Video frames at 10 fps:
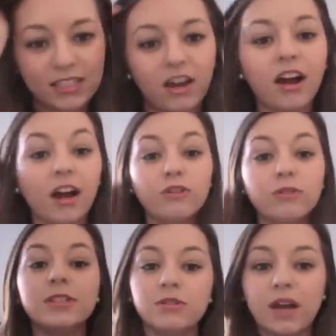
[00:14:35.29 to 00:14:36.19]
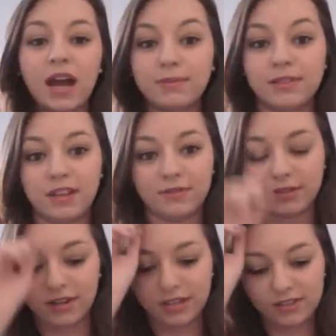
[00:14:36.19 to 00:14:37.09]
And I normally do absolutely love
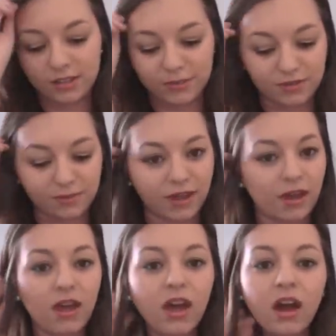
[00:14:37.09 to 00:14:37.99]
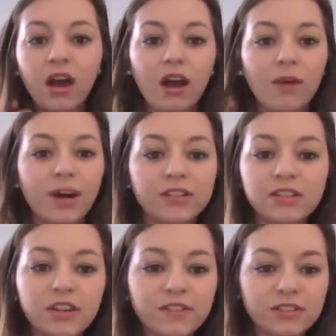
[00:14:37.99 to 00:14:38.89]
Zara. I get so much from there. But I
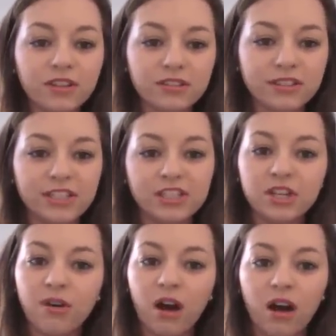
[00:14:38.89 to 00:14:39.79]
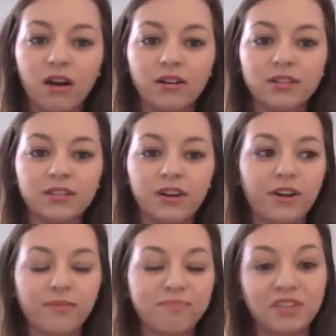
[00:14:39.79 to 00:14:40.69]
don't know if it's because I was looking too hard.
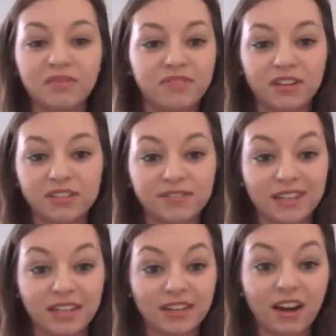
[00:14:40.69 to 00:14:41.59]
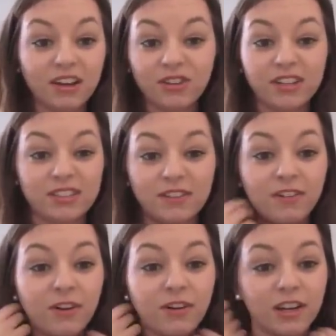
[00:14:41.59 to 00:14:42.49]
Couldn't find anything. And I tried stuff
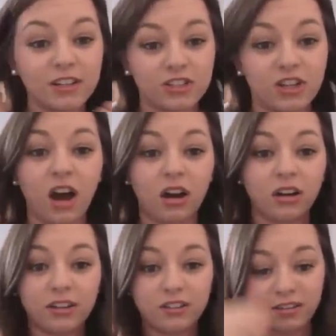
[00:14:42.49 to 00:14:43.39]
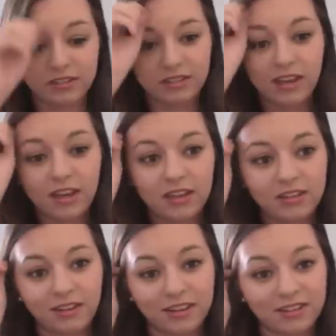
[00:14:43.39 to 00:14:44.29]
on and it just hung and looked...
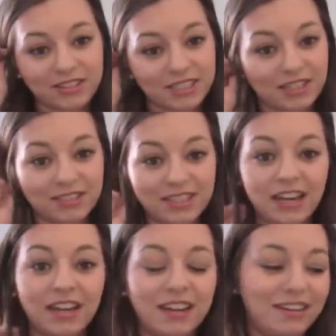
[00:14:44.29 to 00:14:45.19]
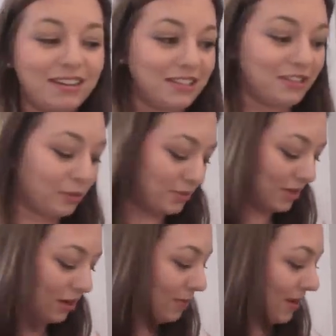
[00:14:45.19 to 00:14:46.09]
like disgusting. So Topshop's
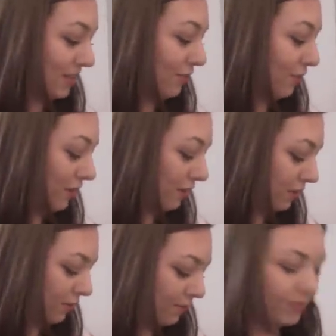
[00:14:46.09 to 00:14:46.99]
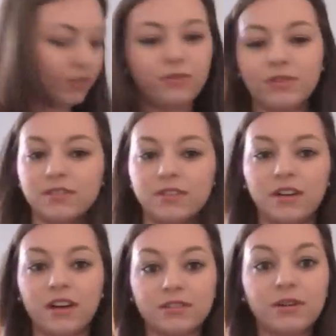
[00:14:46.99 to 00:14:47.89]
the only place I've gone in and thought, oh, this is really
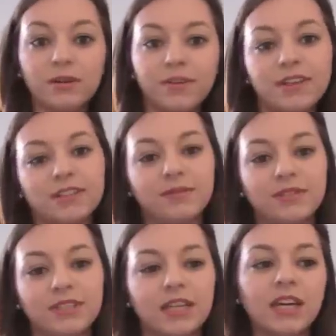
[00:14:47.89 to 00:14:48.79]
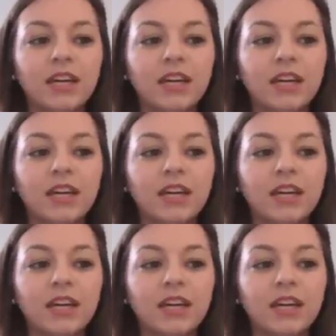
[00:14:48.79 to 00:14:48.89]
nice. Oh, I want this, I want that.